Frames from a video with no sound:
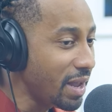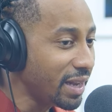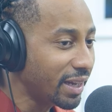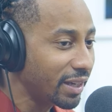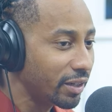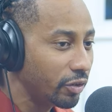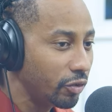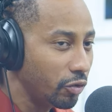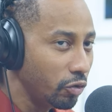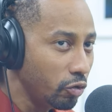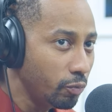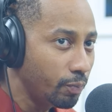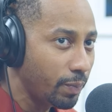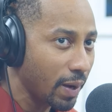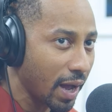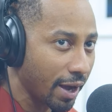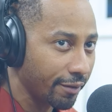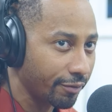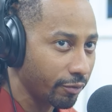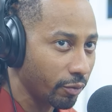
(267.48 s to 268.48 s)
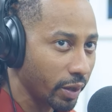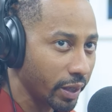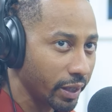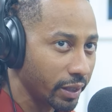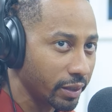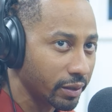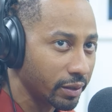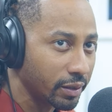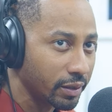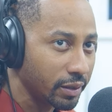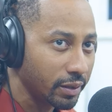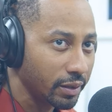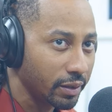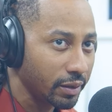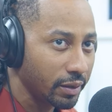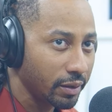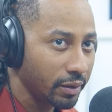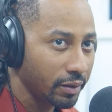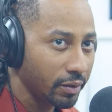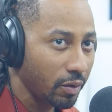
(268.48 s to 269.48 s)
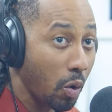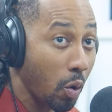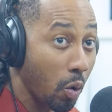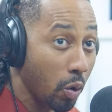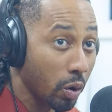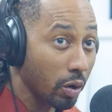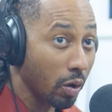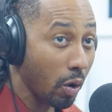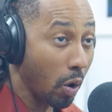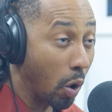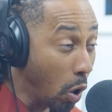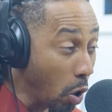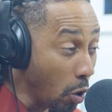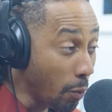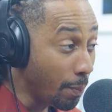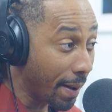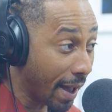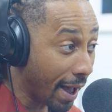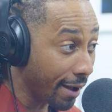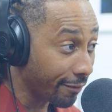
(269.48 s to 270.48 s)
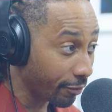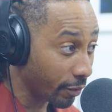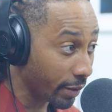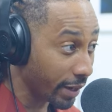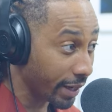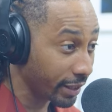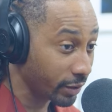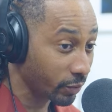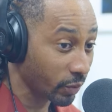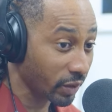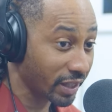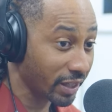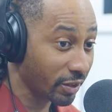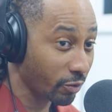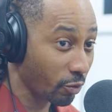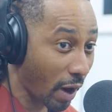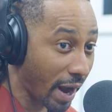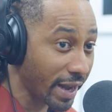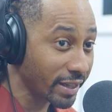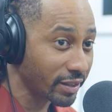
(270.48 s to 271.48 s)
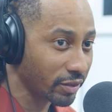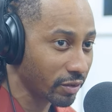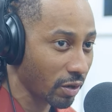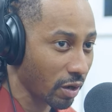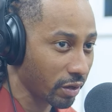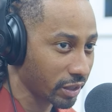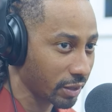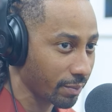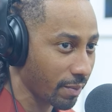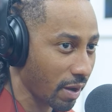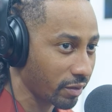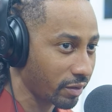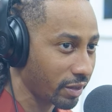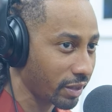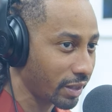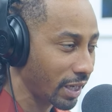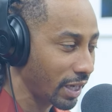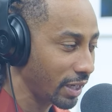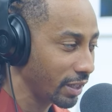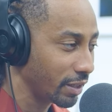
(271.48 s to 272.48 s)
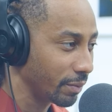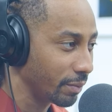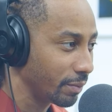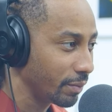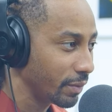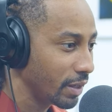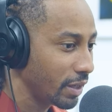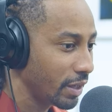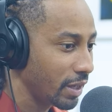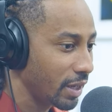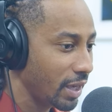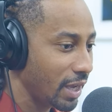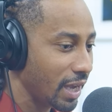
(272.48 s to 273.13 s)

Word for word: I'm making new pathways. Or old pathways where Christ talks about the kingdom.